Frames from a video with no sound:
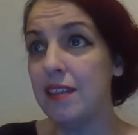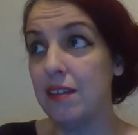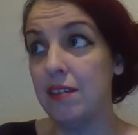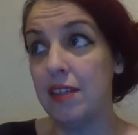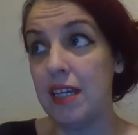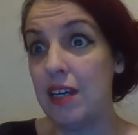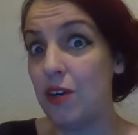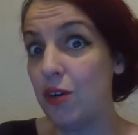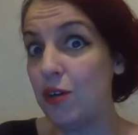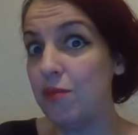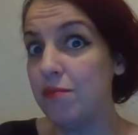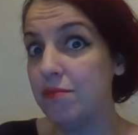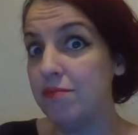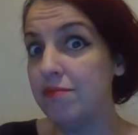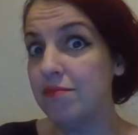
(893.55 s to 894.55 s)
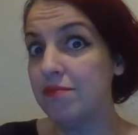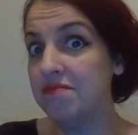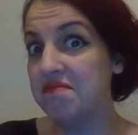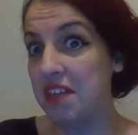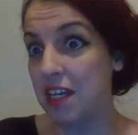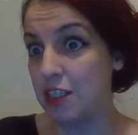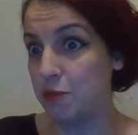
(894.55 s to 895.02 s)
the legal
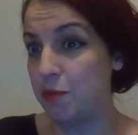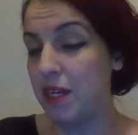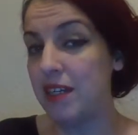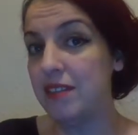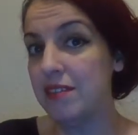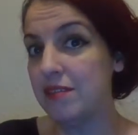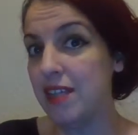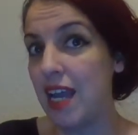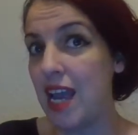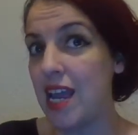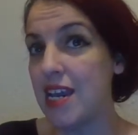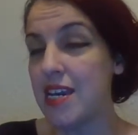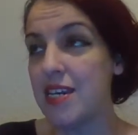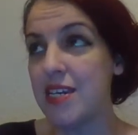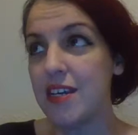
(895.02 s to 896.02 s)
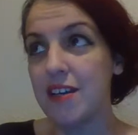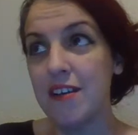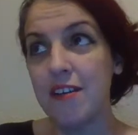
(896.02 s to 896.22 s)
aspects. And